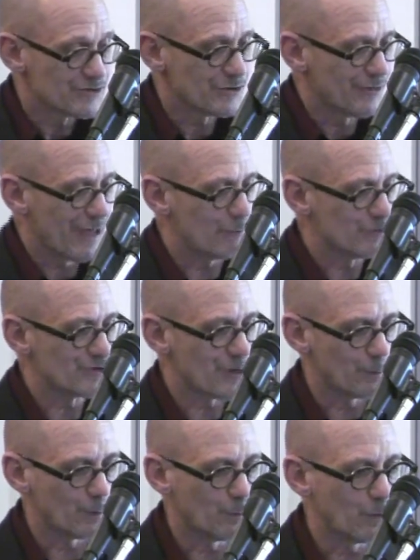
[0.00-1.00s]
So that was
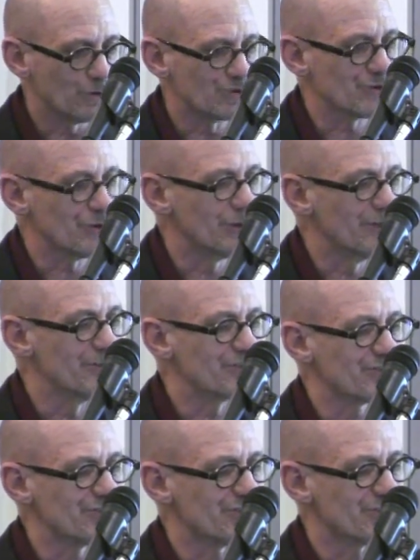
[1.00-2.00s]
our proposal, and
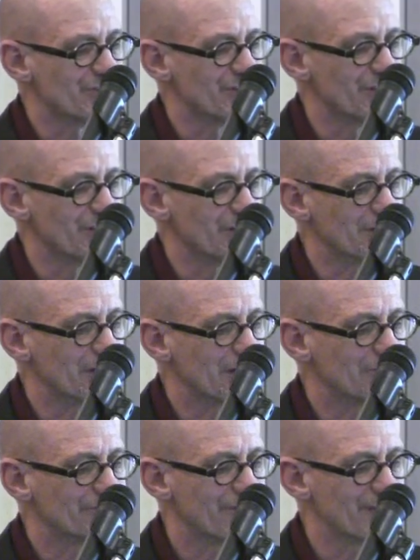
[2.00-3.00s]
this is the
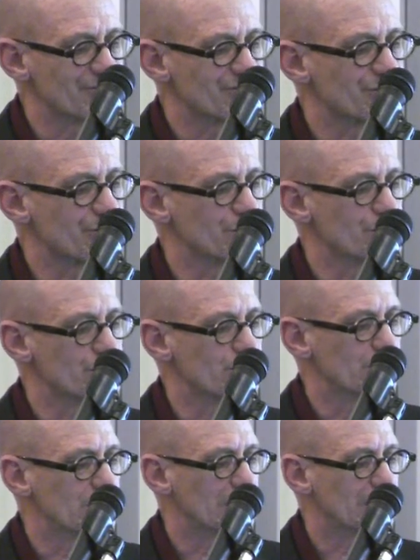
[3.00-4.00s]
phase
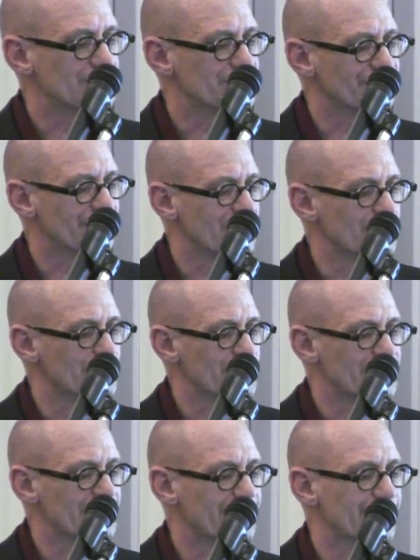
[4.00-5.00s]
2
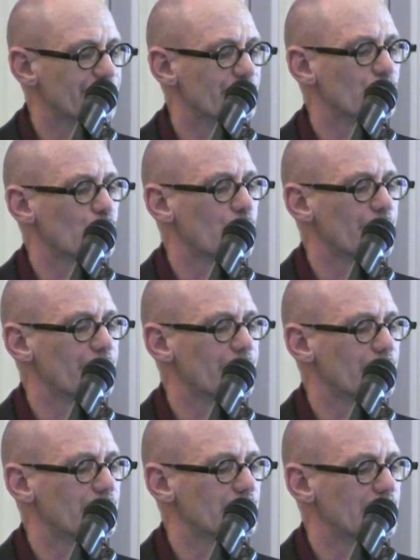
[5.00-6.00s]
development here,
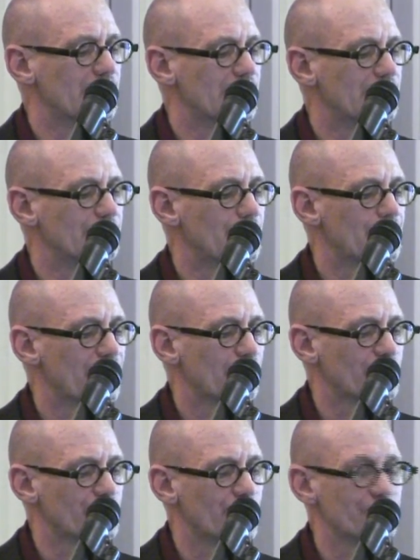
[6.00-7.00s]
where
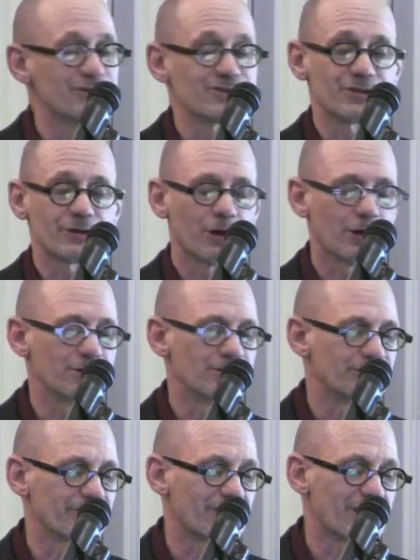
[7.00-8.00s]
we call this the
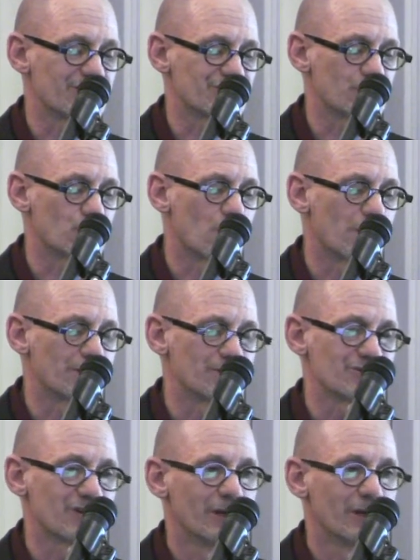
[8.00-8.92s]
Garden of 1,000 Waters.